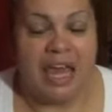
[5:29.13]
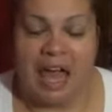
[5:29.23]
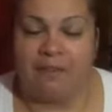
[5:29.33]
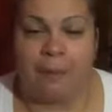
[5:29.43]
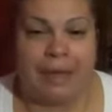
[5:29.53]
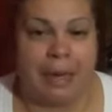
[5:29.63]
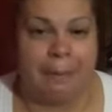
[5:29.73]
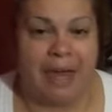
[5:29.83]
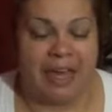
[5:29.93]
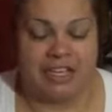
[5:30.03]
and for being
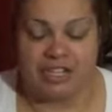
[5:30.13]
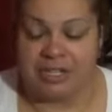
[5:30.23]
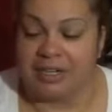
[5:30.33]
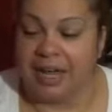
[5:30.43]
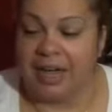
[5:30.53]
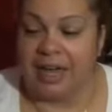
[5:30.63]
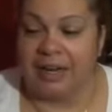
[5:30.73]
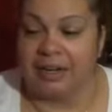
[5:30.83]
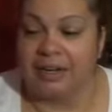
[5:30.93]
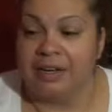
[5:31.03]
patient
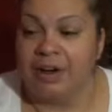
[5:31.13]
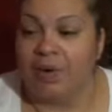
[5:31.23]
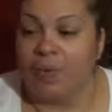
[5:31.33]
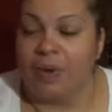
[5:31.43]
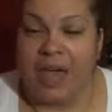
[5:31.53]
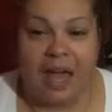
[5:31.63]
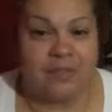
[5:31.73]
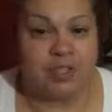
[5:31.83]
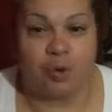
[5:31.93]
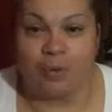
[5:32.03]
and we
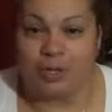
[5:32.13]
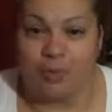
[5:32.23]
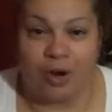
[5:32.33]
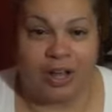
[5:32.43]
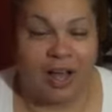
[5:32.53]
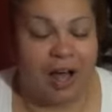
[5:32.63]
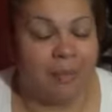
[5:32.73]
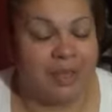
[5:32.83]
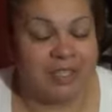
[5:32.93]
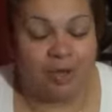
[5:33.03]
have so much more to
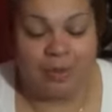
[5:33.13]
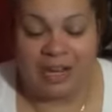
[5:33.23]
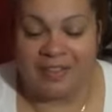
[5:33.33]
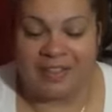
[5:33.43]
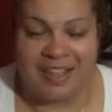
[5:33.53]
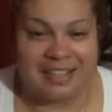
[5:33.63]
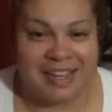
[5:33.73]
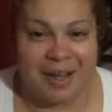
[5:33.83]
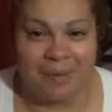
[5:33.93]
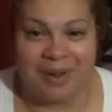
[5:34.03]
come there's so many other things
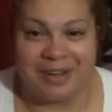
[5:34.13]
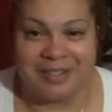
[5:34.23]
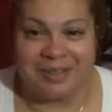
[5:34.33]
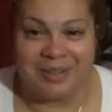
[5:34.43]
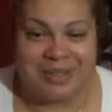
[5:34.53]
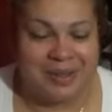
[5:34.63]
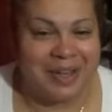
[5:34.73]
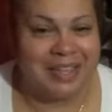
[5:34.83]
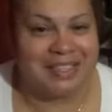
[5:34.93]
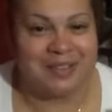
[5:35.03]
that i want to do so
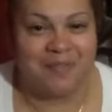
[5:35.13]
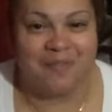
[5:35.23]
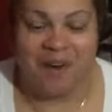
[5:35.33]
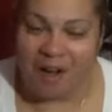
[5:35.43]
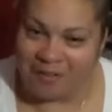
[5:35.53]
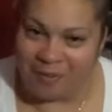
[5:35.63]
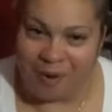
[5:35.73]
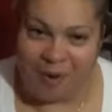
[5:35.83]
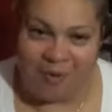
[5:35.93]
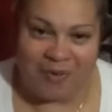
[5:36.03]
it's far from
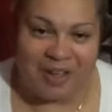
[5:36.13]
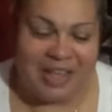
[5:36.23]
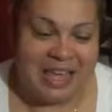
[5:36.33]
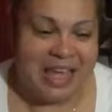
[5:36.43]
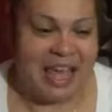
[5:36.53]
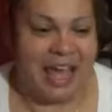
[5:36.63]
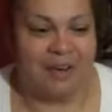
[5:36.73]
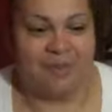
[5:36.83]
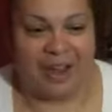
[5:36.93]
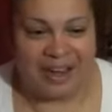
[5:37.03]
over
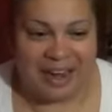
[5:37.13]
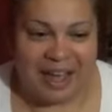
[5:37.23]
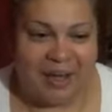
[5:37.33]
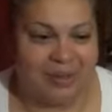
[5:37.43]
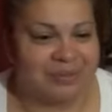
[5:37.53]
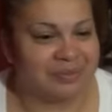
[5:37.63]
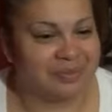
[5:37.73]
and right now